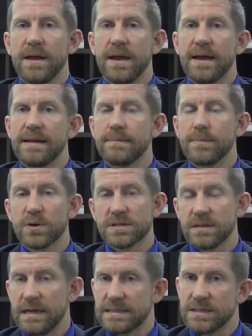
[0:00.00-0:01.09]
and
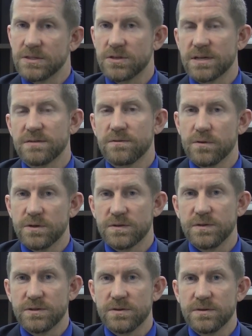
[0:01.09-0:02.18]
personalizing instruction for those
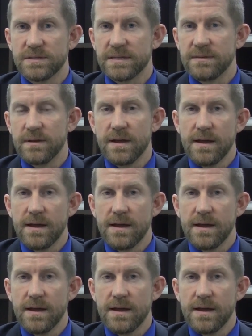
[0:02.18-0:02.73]
few students that